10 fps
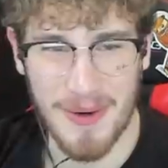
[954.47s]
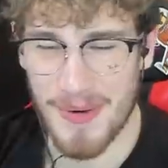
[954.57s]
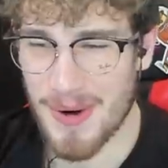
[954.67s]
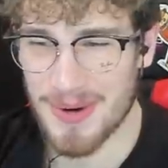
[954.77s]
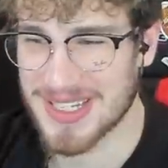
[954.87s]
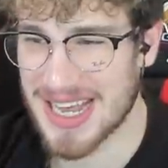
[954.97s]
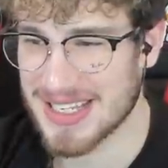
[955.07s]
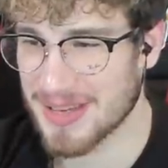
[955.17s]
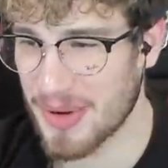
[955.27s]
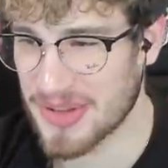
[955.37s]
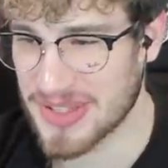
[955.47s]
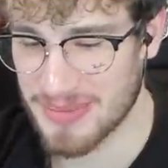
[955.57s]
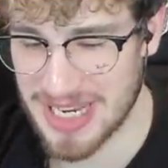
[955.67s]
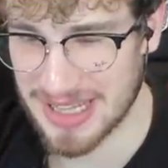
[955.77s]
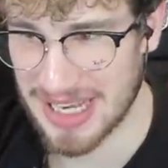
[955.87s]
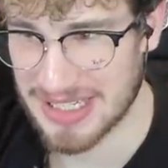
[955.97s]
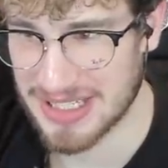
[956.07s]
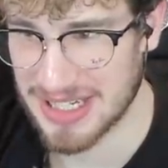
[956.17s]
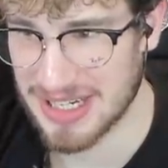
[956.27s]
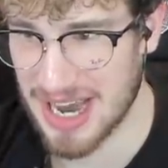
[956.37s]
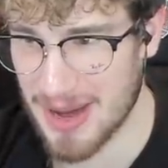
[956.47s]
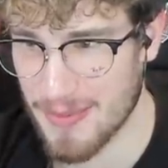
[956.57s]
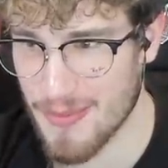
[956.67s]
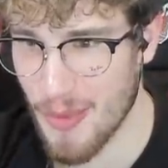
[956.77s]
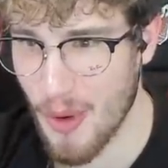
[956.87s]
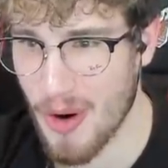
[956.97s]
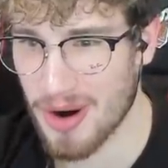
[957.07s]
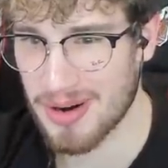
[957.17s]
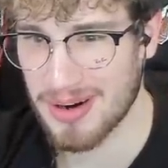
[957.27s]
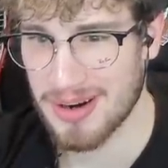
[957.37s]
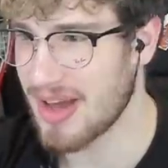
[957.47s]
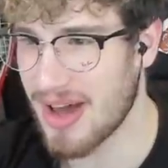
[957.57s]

what, what was that supposed to mean? Like, she got more